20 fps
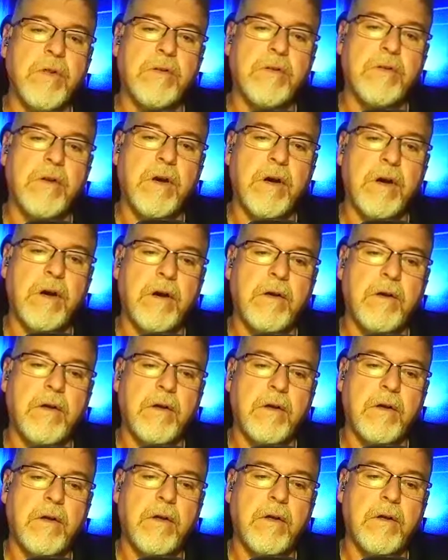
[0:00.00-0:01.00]
because
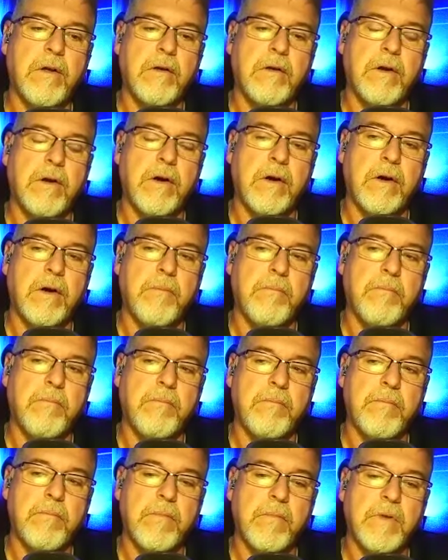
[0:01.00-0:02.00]
uh, um,
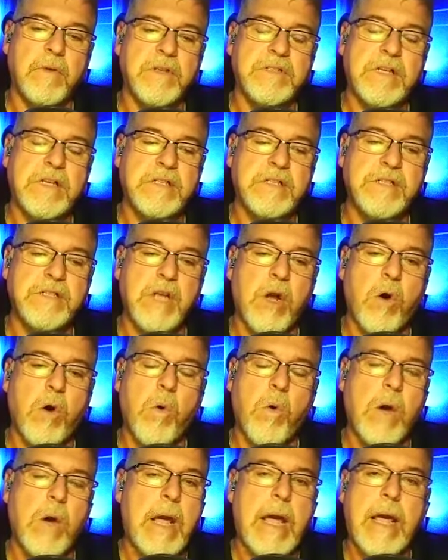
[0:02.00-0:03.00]
that doesn't go
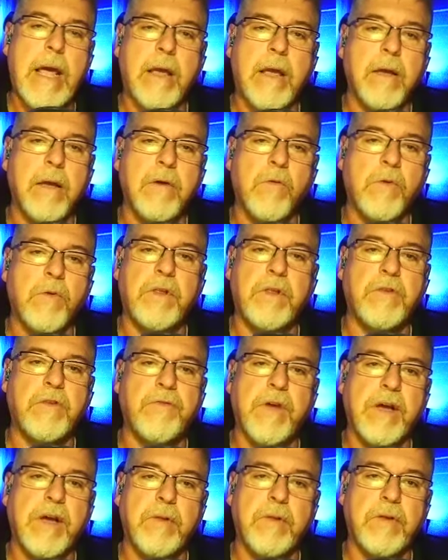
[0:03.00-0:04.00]
away with these
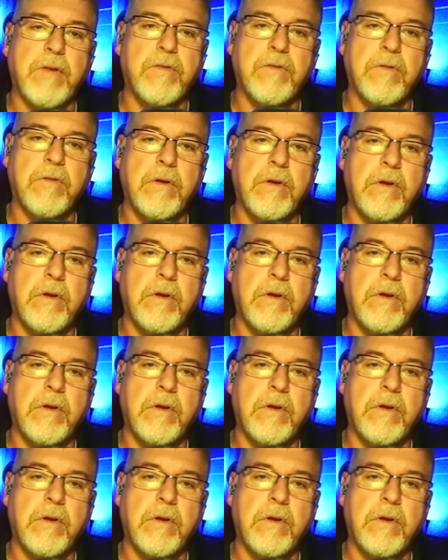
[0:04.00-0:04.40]
families.